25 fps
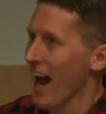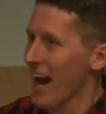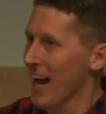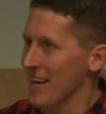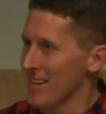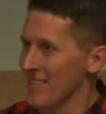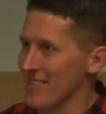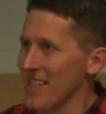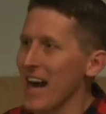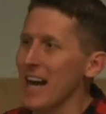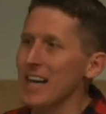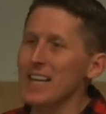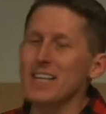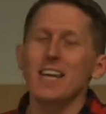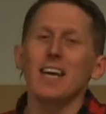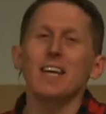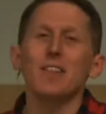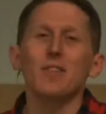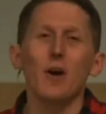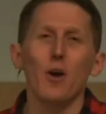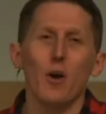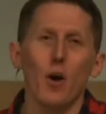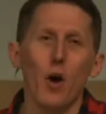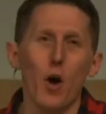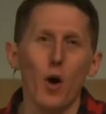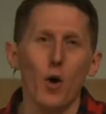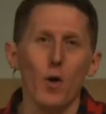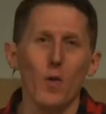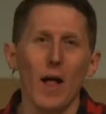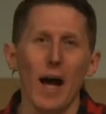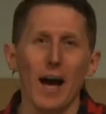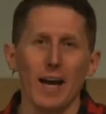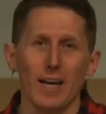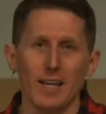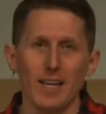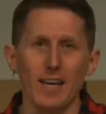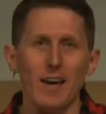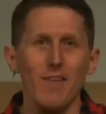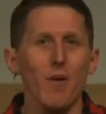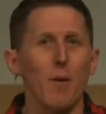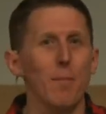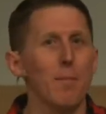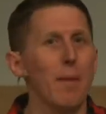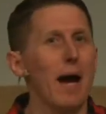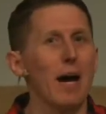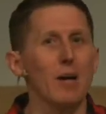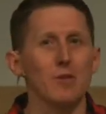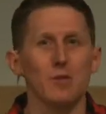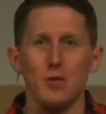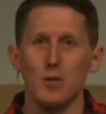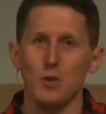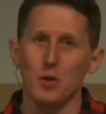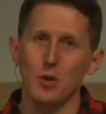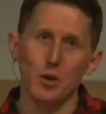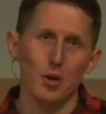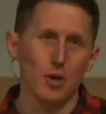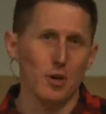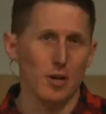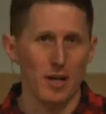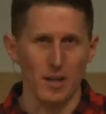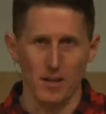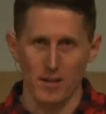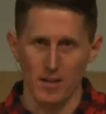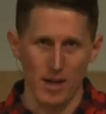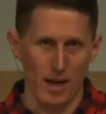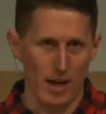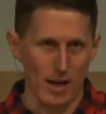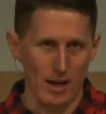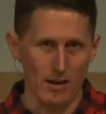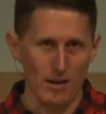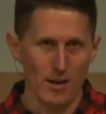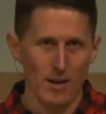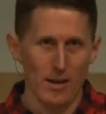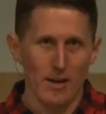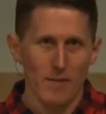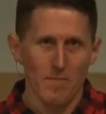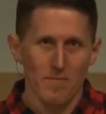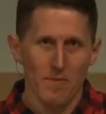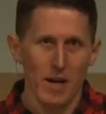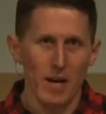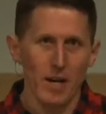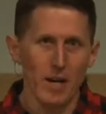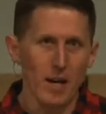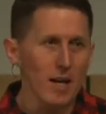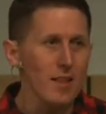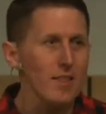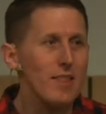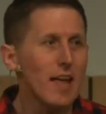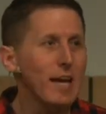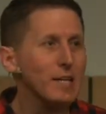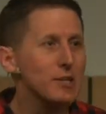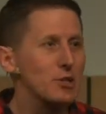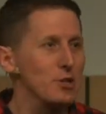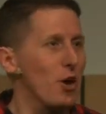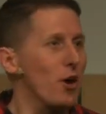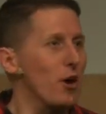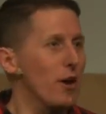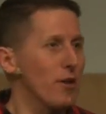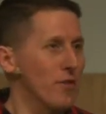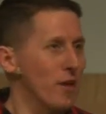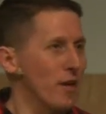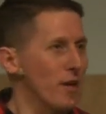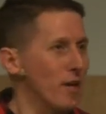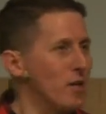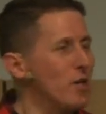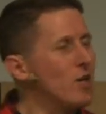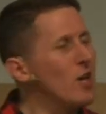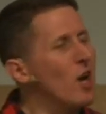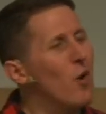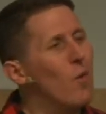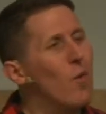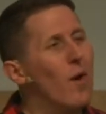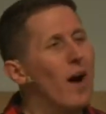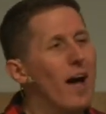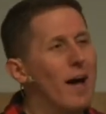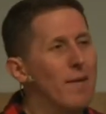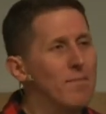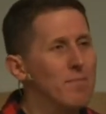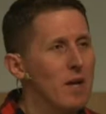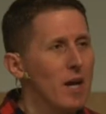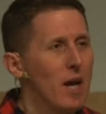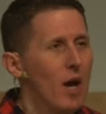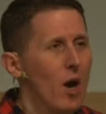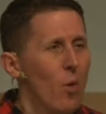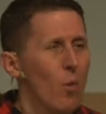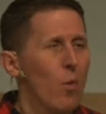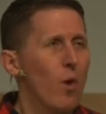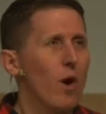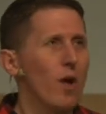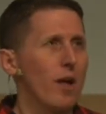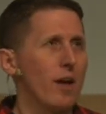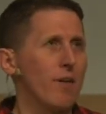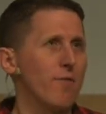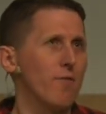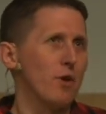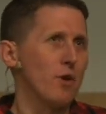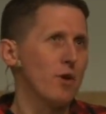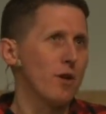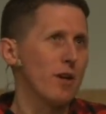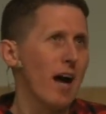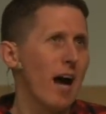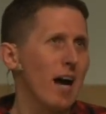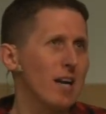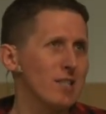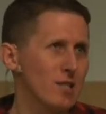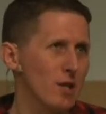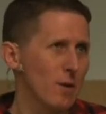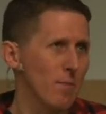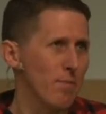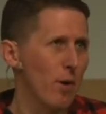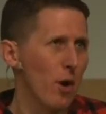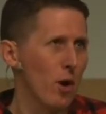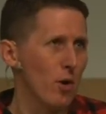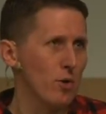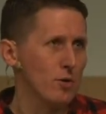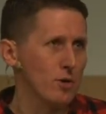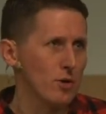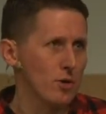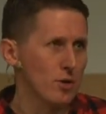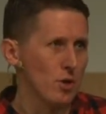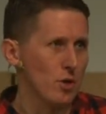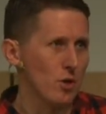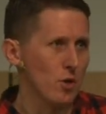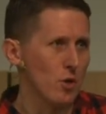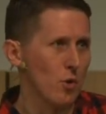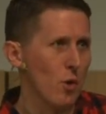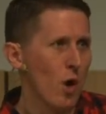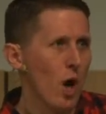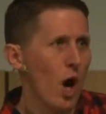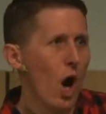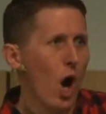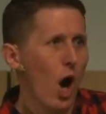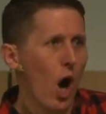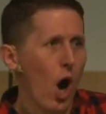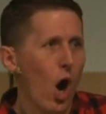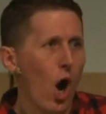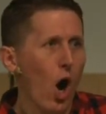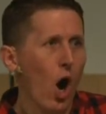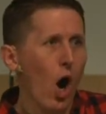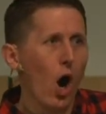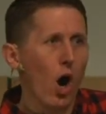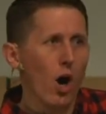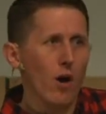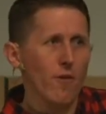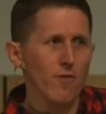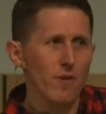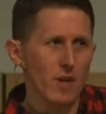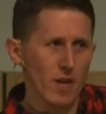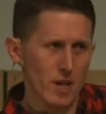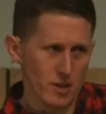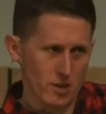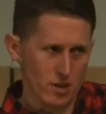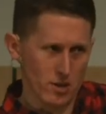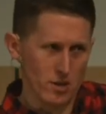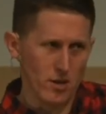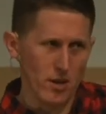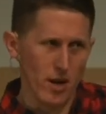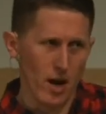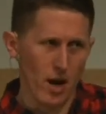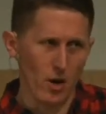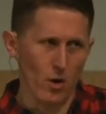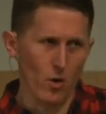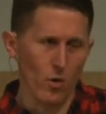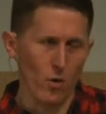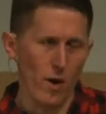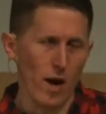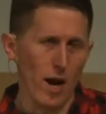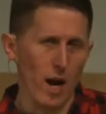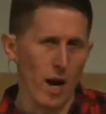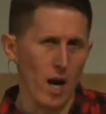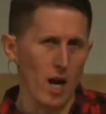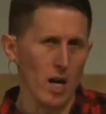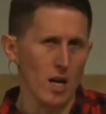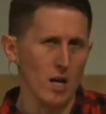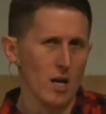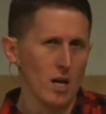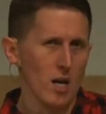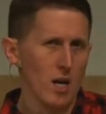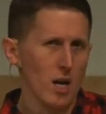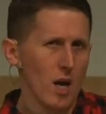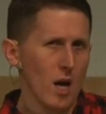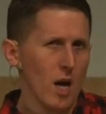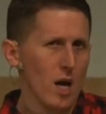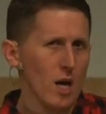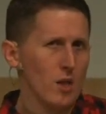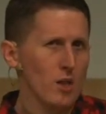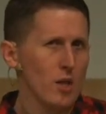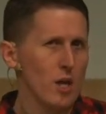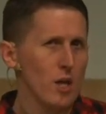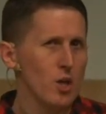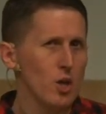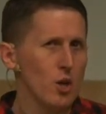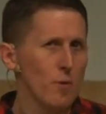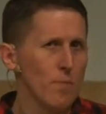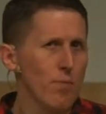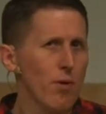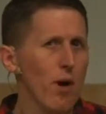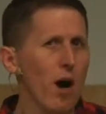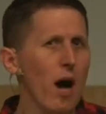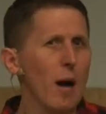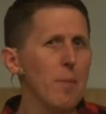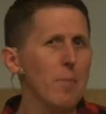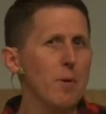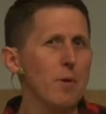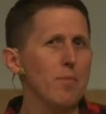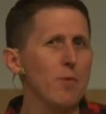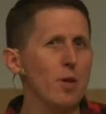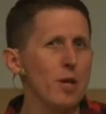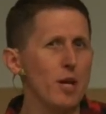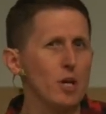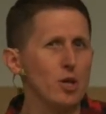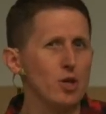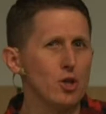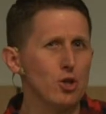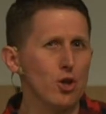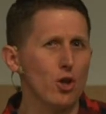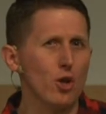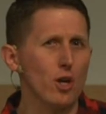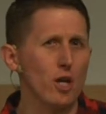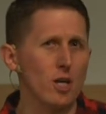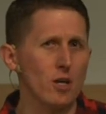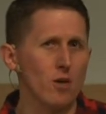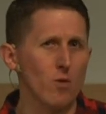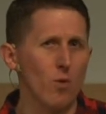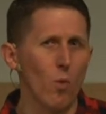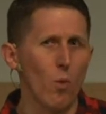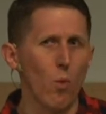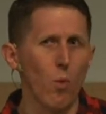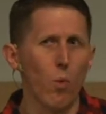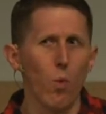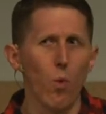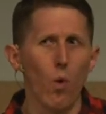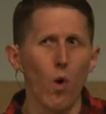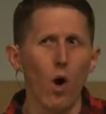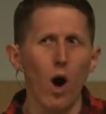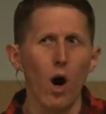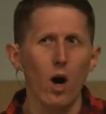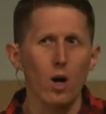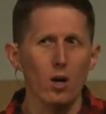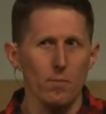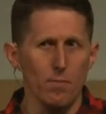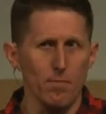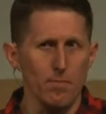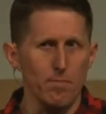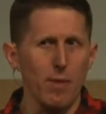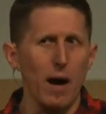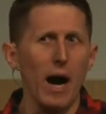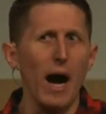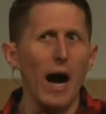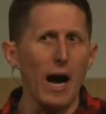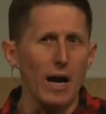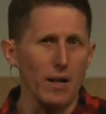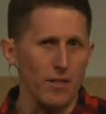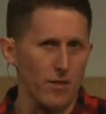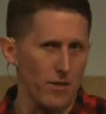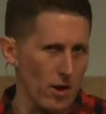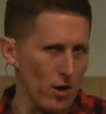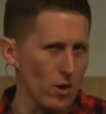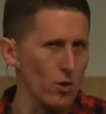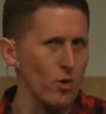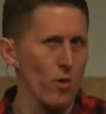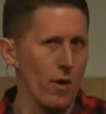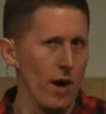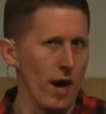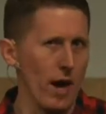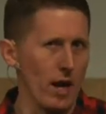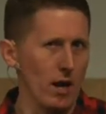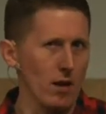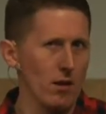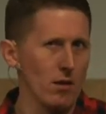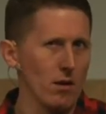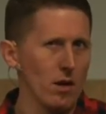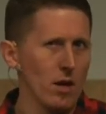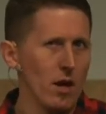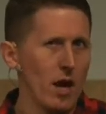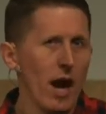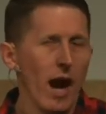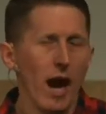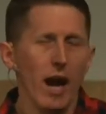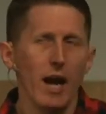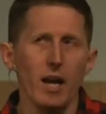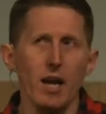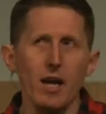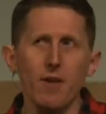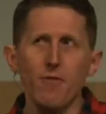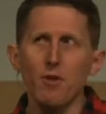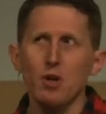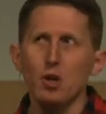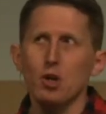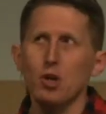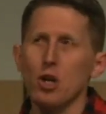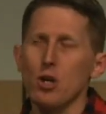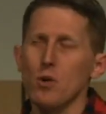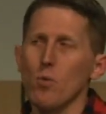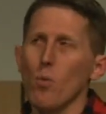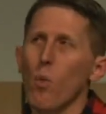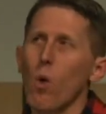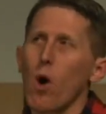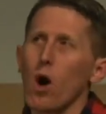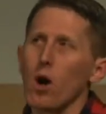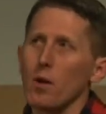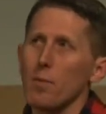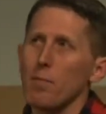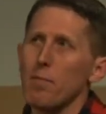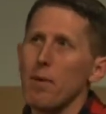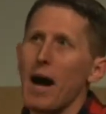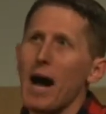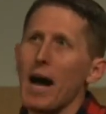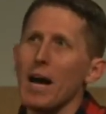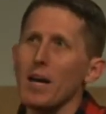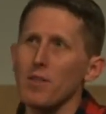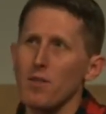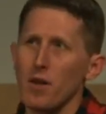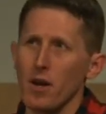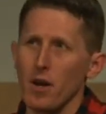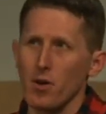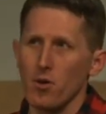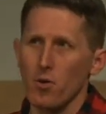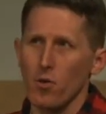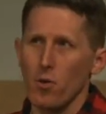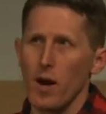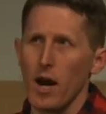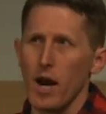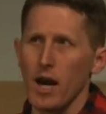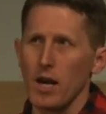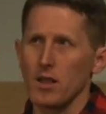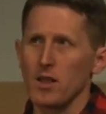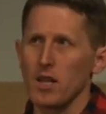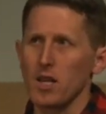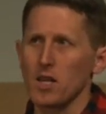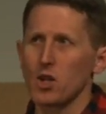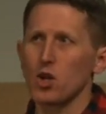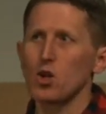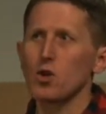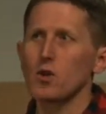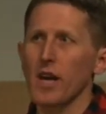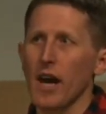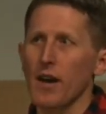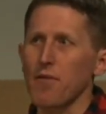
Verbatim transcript: and they did their whole like give a mouse a cookie thing. And, and they started thinking, you know what? Well, if you're not supposed to harvest their grain, then you probably shouldn't walk by their grain. And if you shouldn't walk by their grain, then you